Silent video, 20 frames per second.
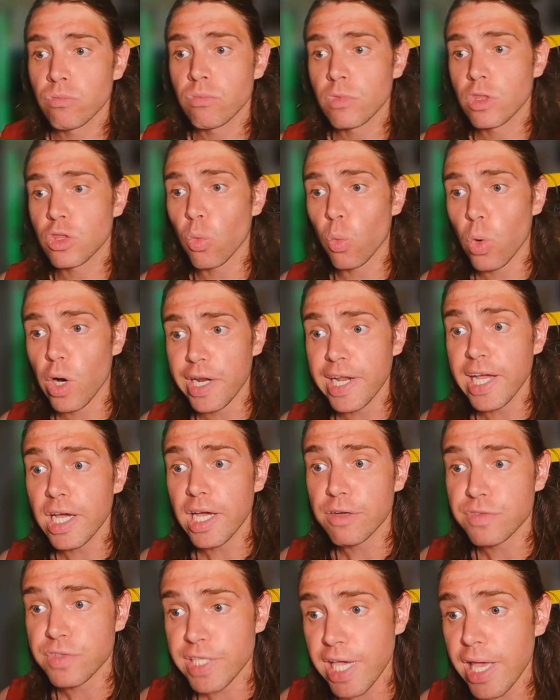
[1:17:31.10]
the 1
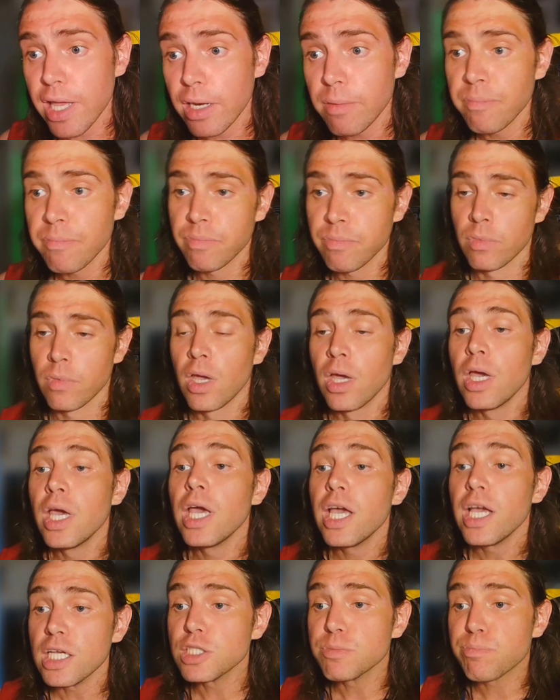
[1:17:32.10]
out of 10,
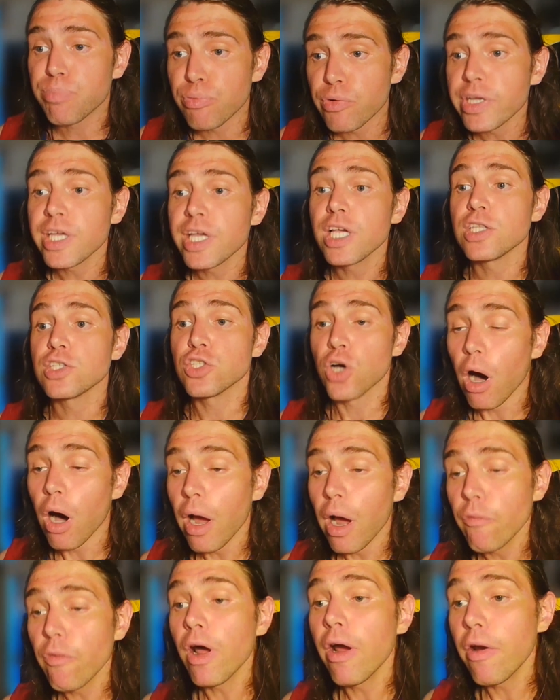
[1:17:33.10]
is bringing
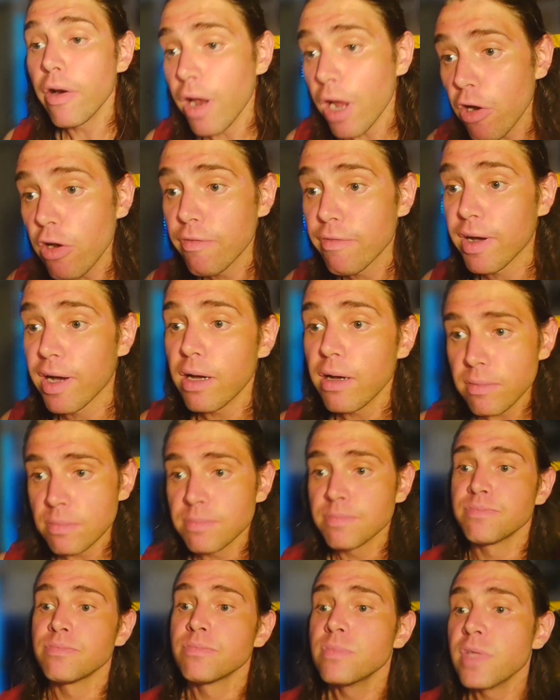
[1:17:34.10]
Tyrone over
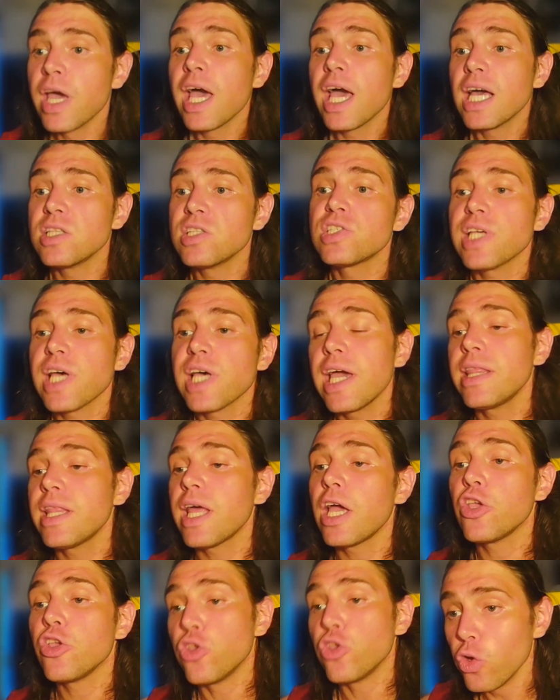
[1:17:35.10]
and saying
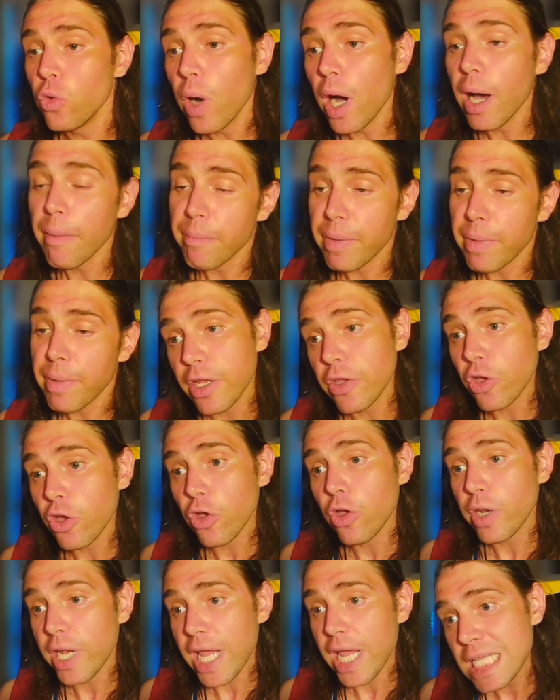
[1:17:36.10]
that you aren't meeting
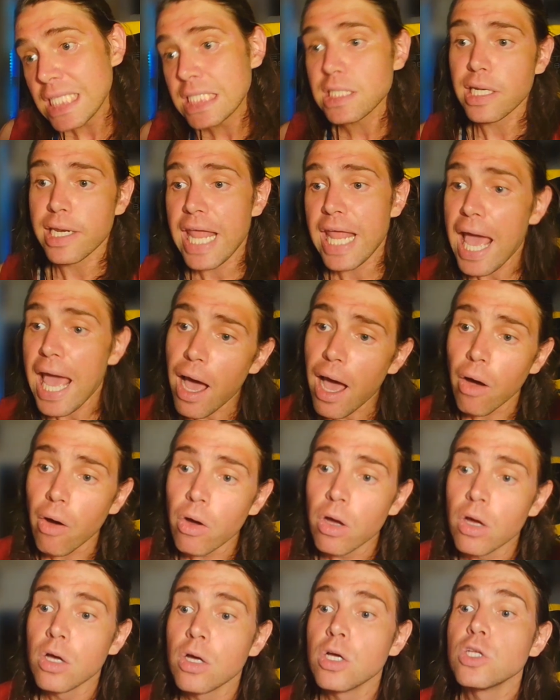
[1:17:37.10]
her needs, and
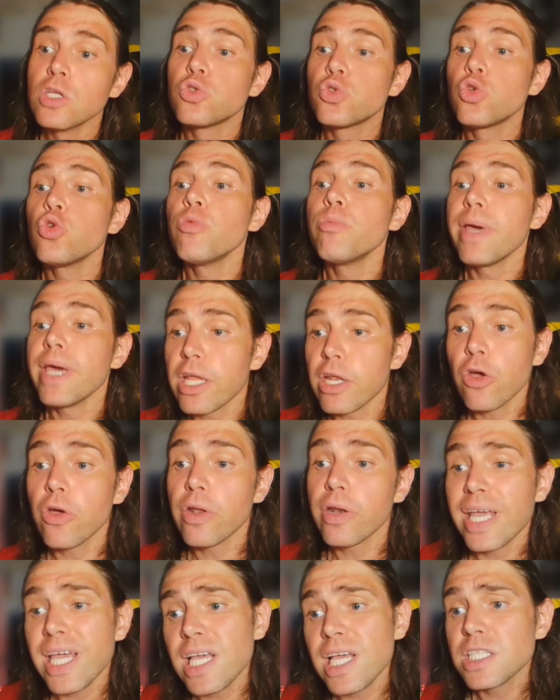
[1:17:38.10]
now to meet her
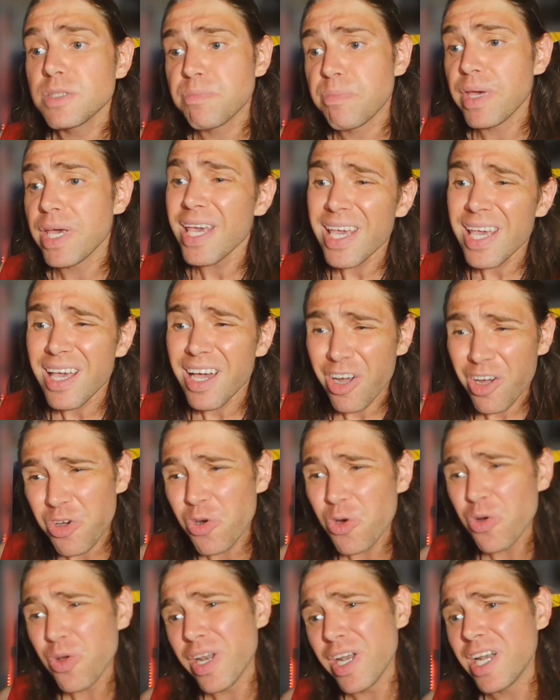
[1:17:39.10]
needs, be a
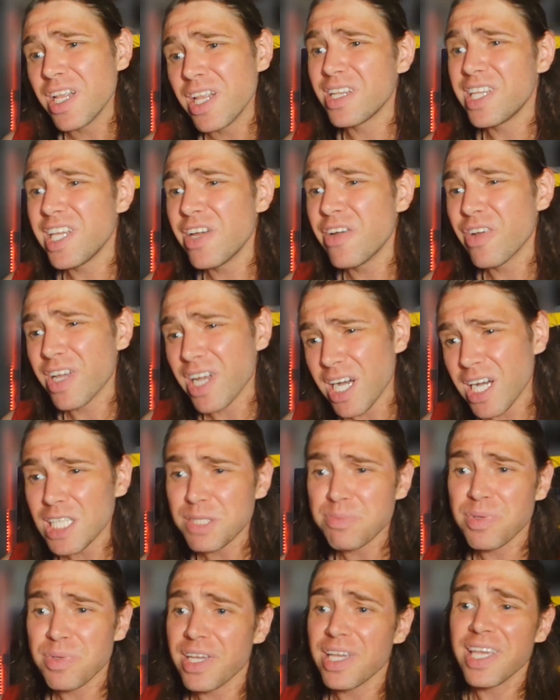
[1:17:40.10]
good and endearing
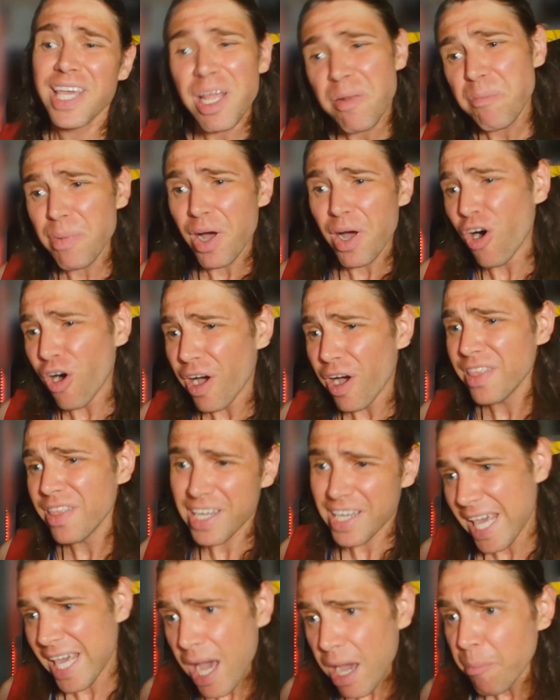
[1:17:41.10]
husband and get behind the
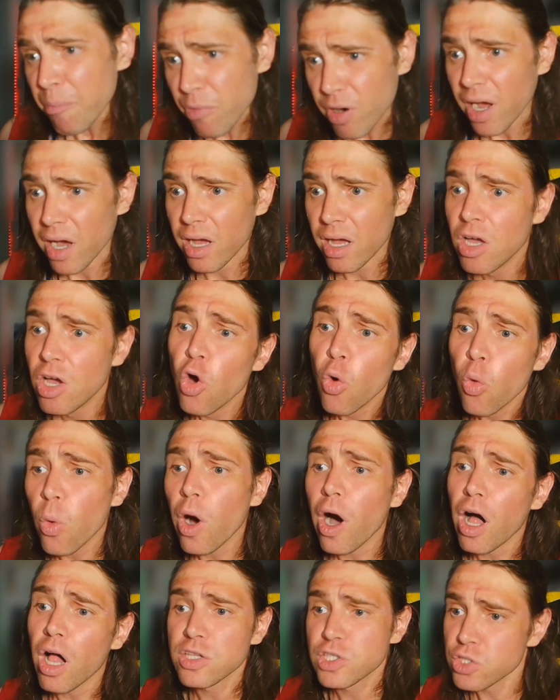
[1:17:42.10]
camera
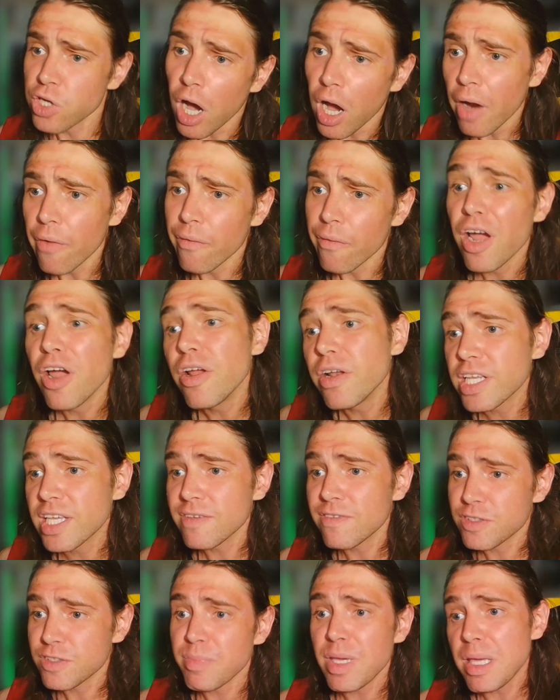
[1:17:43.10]
while Tyrone
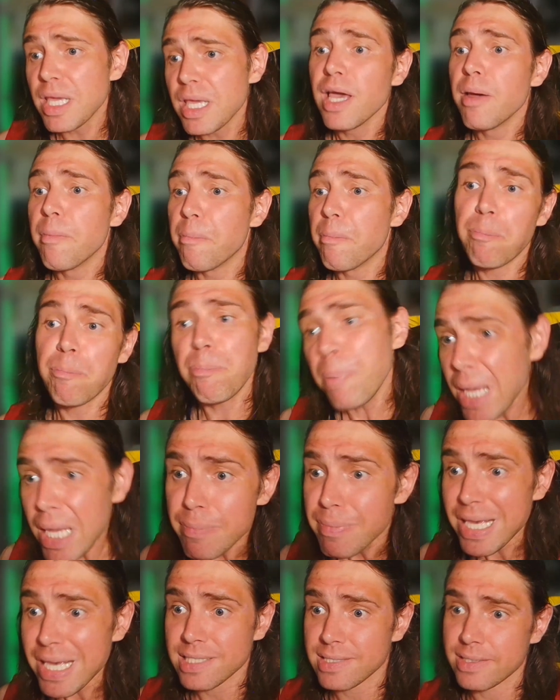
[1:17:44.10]
gives me
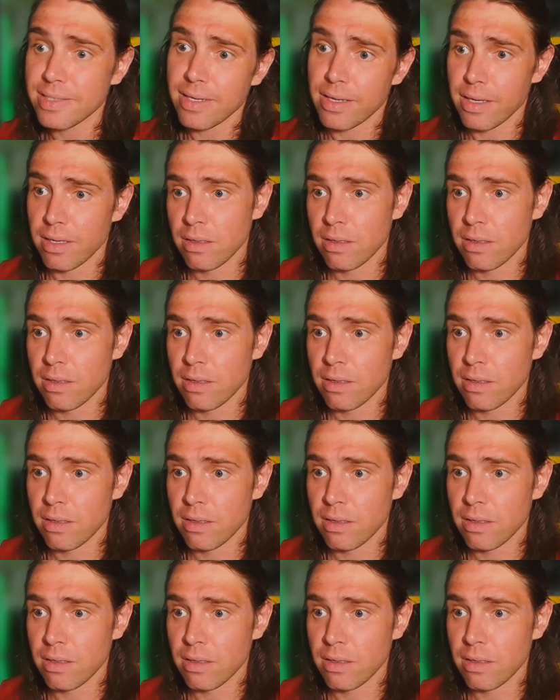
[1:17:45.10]
BBC.